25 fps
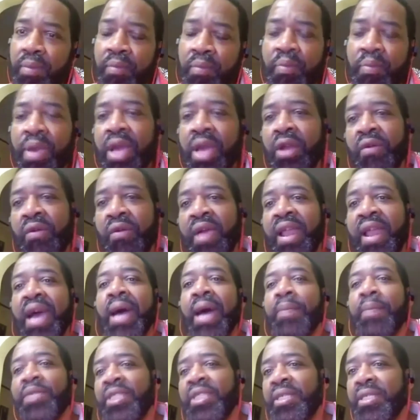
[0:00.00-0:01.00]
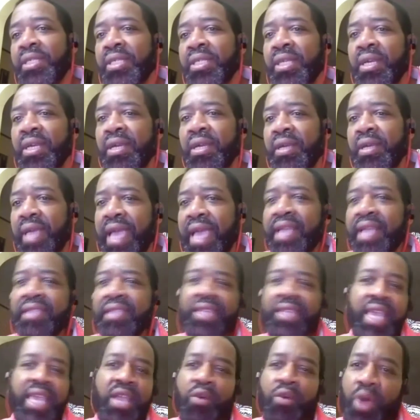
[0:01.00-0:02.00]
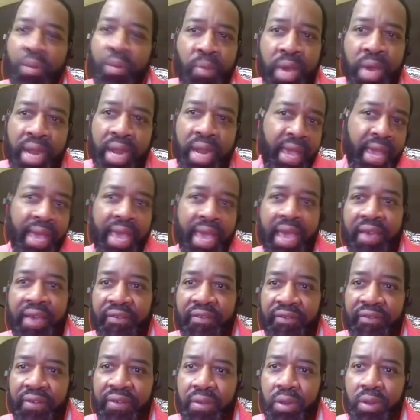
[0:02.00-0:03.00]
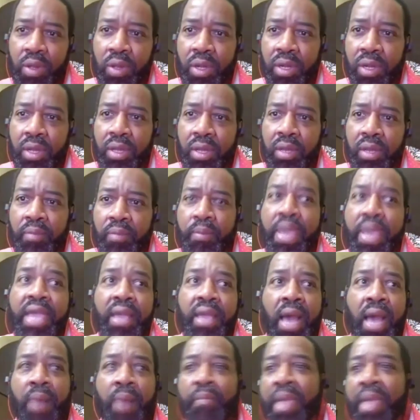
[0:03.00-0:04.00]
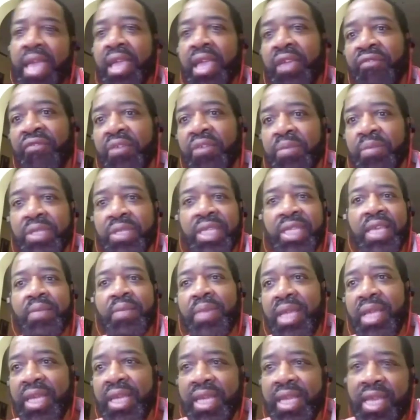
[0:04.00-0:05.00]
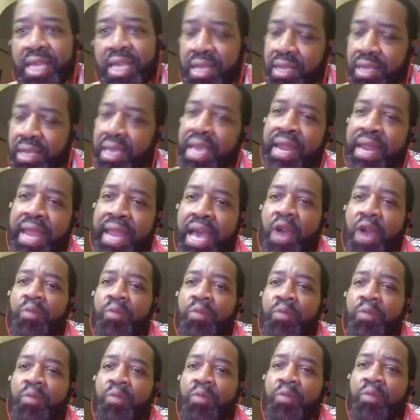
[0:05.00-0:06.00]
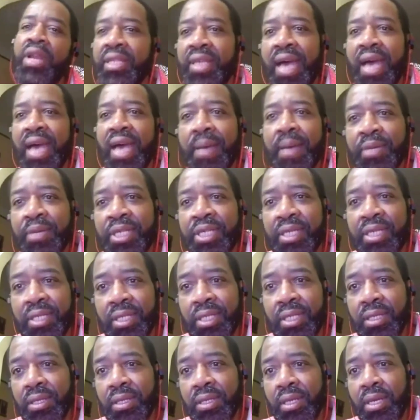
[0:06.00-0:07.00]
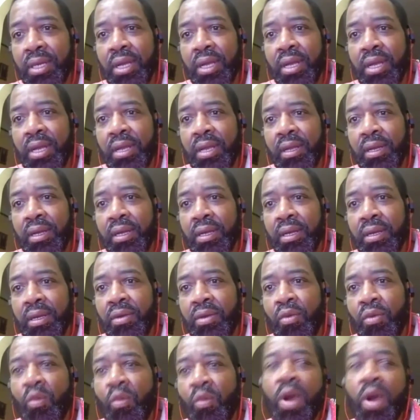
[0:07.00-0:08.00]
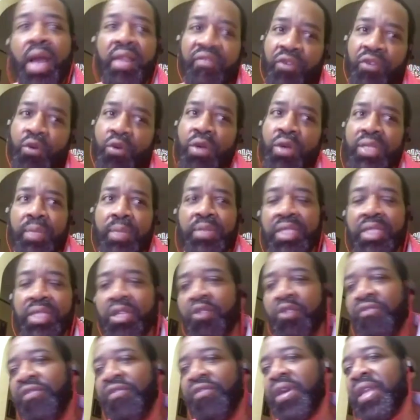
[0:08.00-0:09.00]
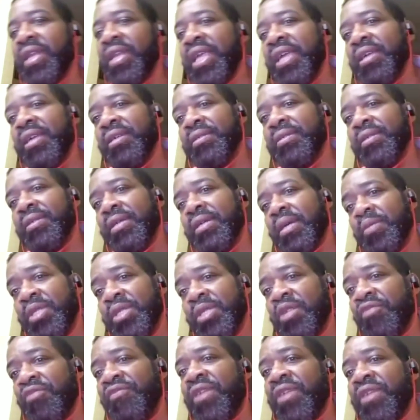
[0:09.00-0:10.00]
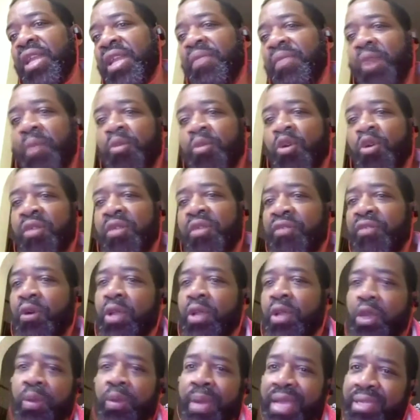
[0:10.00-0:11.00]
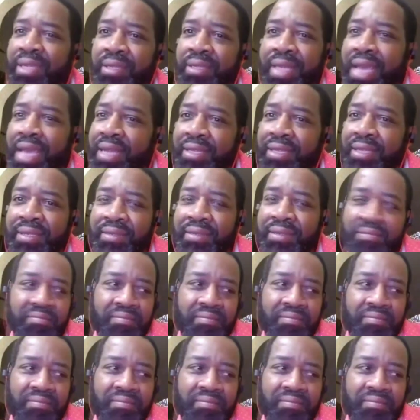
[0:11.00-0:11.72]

better at options, and take what money I'm making from CBD and now put it into options, while of course I'm still funding my portfolio. That's